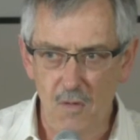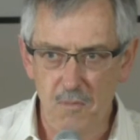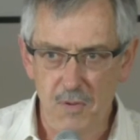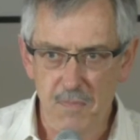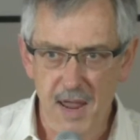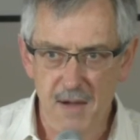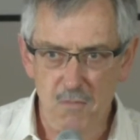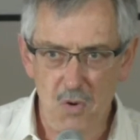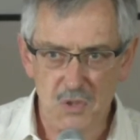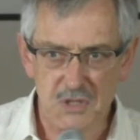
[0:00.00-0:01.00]
prepared
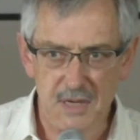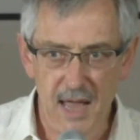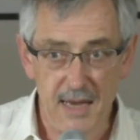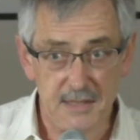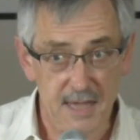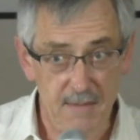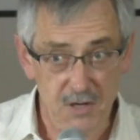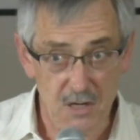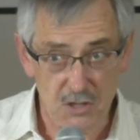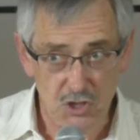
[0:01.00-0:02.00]
more slides than I'm
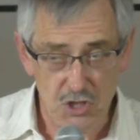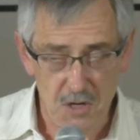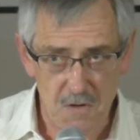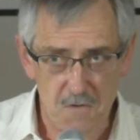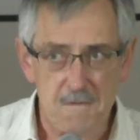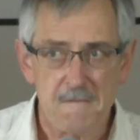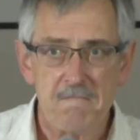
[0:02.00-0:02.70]
going to show,